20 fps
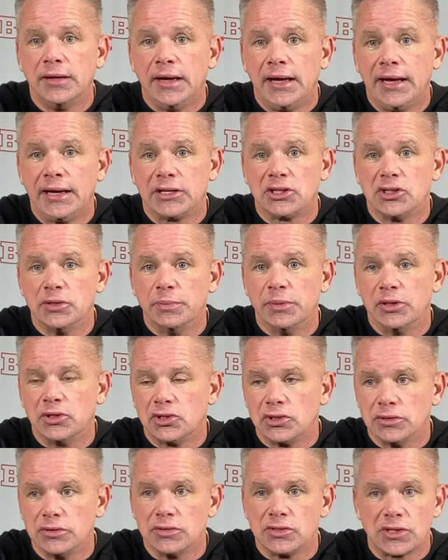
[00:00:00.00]

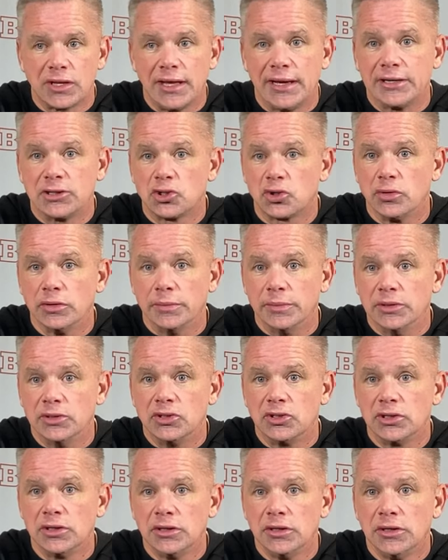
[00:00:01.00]
exhibition /
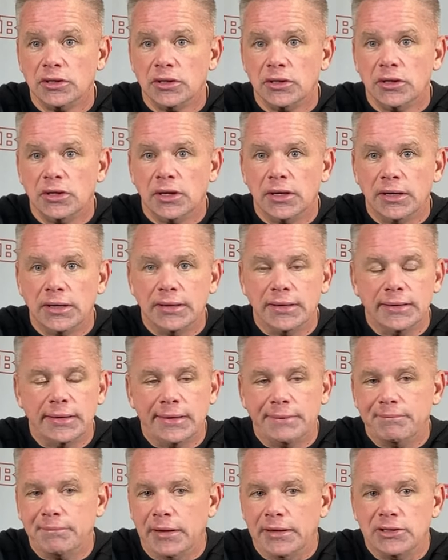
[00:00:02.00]
scrimmage.
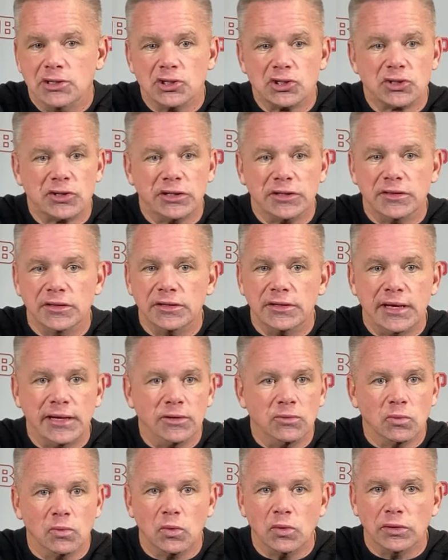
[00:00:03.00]
I just think the
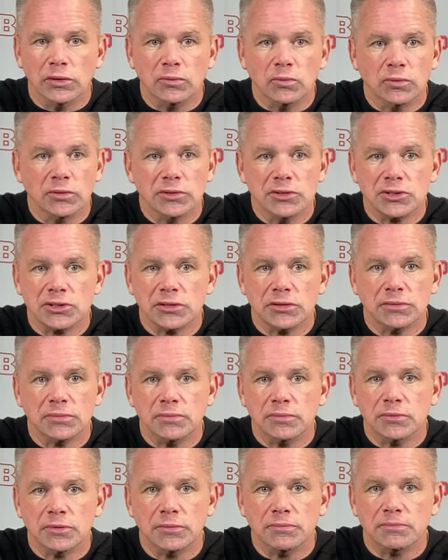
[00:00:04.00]
Dayton one was a
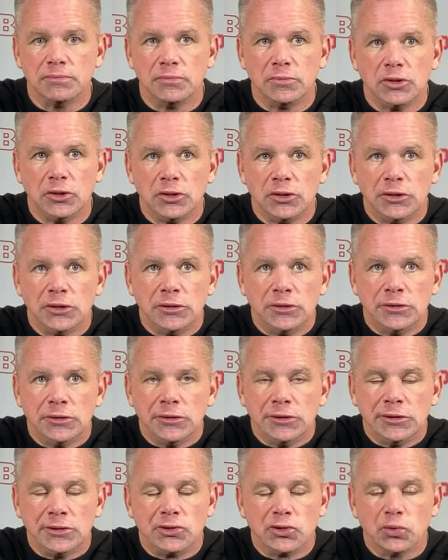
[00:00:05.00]

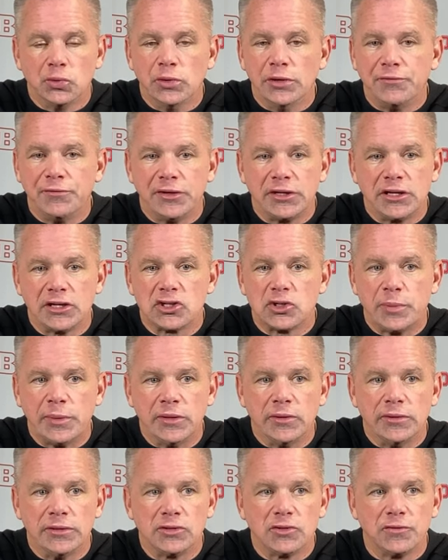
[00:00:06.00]
terrific
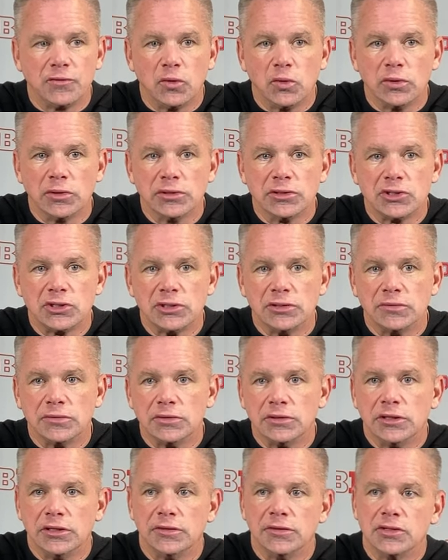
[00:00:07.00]
experience for us, and
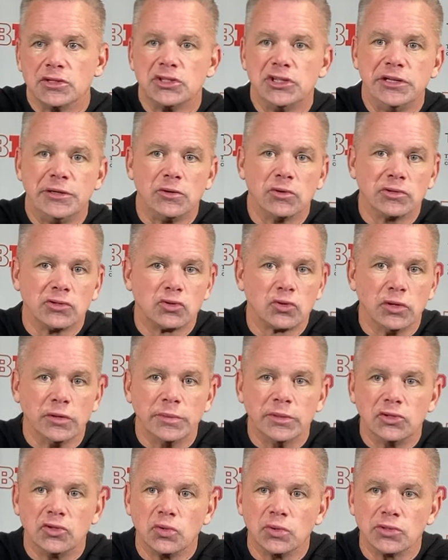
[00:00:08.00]
the secret
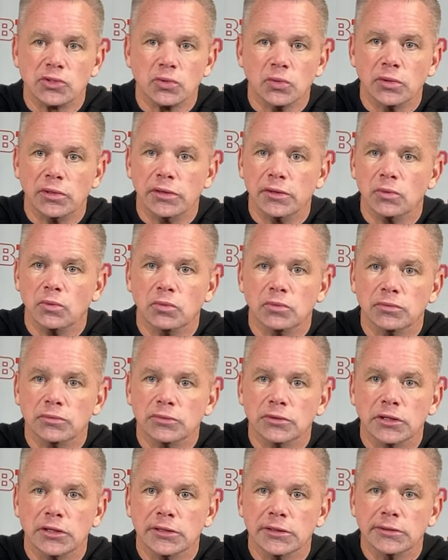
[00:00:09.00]
scrimmage was a really,
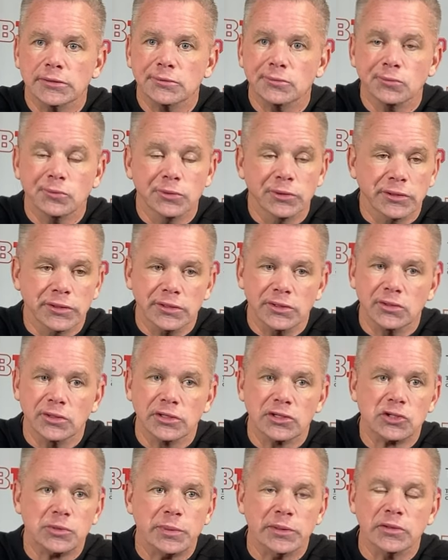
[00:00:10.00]
really good
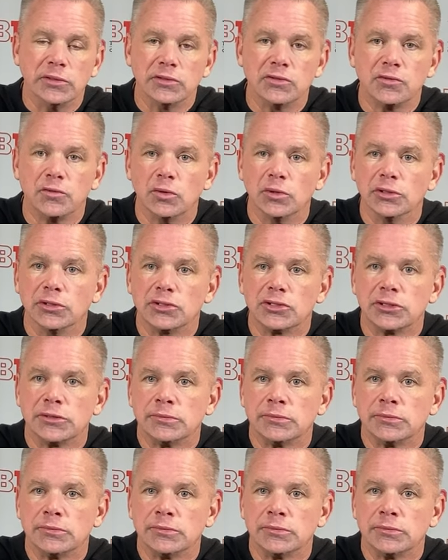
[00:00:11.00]
experience for us.